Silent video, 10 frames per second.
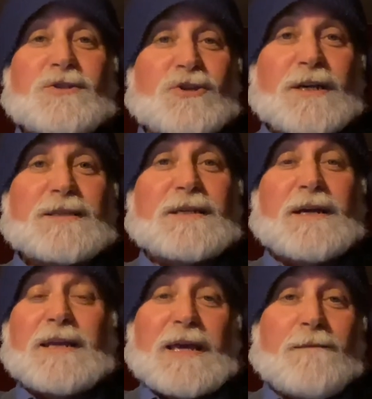just
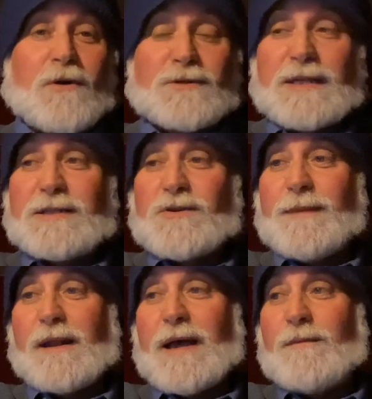again a mostly
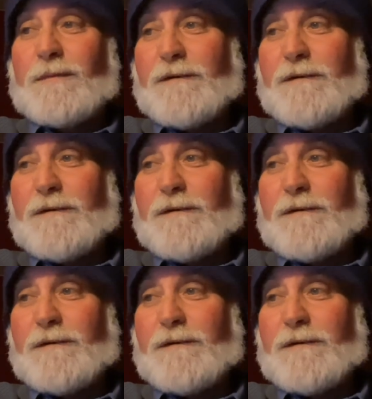instrumental album,